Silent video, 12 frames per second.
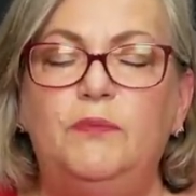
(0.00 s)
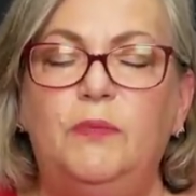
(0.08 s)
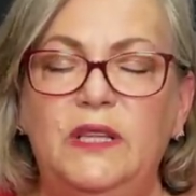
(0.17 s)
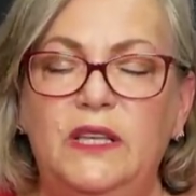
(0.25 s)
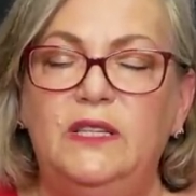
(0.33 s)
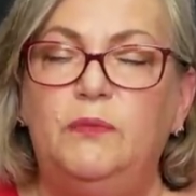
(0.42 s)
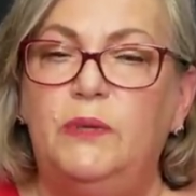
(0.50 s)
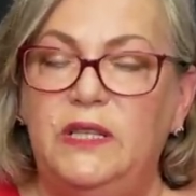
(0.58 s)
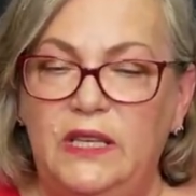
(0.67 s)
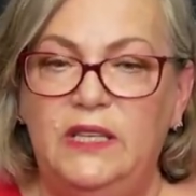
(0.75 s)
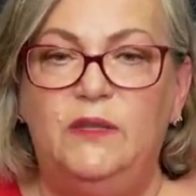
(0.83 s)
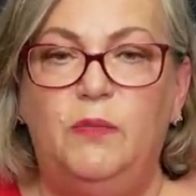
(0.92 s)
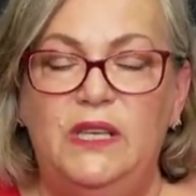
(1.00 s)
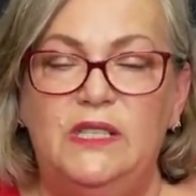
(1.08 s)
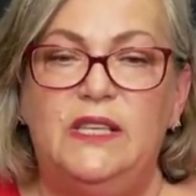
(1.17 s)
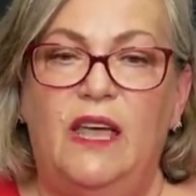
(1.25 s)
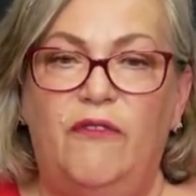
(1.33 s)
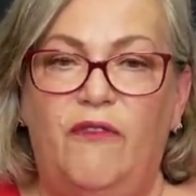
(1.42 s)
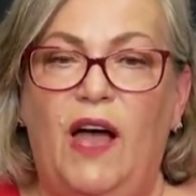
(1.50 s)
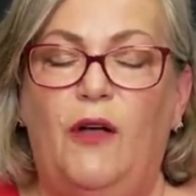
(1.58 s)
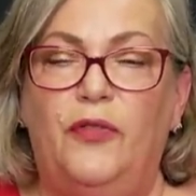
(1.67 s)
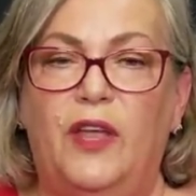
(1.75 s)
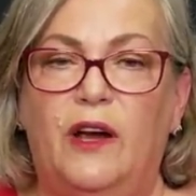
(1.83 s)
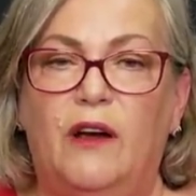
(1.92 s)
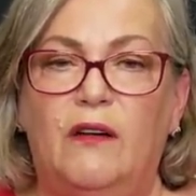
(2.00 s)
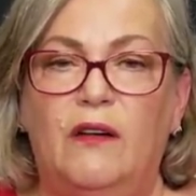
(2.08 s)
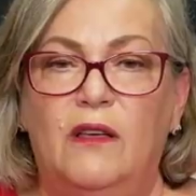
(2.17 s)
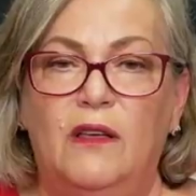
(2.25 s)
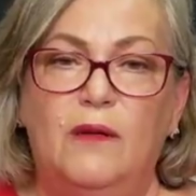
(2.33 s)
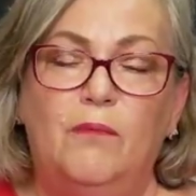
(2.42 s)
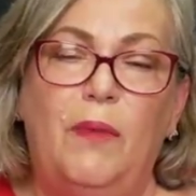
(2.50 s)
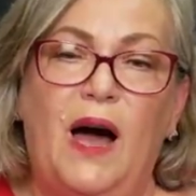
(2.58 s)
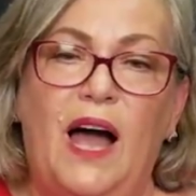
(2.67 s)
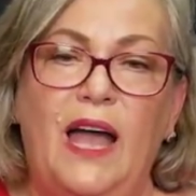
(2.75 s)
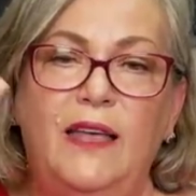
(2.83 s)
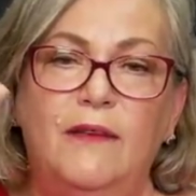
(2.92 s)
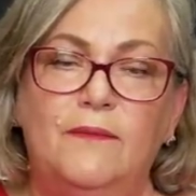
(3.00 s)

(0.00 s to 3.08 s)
please, please be safe out there. Bye.